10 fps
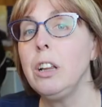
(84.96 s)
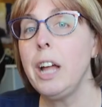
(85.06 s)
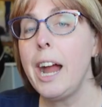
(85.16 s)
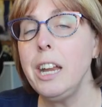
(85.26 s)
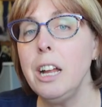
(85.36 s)

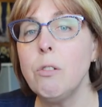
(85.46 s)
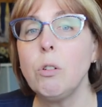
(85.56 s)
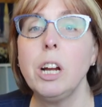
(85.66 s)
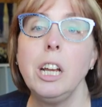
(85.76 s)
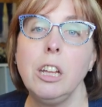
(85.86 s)
lighting,
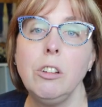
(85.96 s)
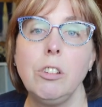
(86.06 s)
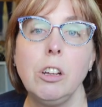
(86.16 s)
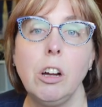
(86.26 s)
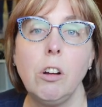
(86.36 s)
we're going to use
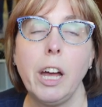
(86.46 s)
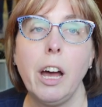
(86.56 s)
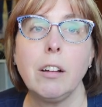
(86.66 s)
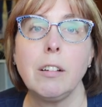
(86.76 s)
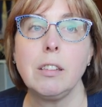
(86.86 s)
the
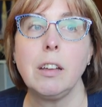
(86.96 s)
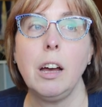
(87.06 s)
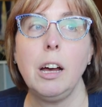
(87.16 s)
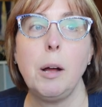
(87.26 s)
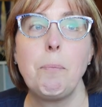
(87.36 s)
Godox
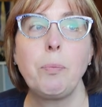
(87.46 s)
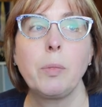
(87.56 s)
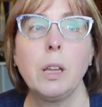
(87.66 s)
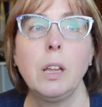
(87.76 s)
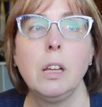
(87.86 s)

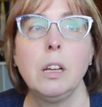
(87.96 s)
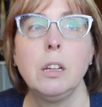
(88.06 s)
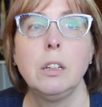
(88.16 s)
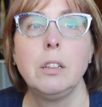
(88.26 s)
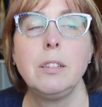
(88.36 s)

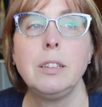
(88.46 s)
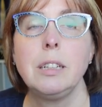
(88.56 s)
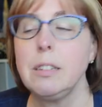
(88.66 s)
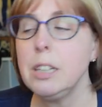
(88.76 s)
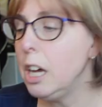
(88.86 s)

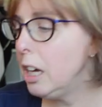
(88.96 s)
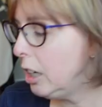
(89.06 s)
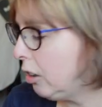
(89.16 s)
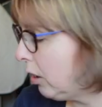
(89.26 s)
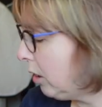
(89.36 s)

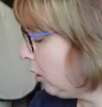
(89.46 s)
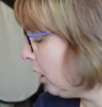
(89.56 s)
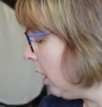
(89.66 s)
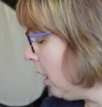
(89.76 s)
600s.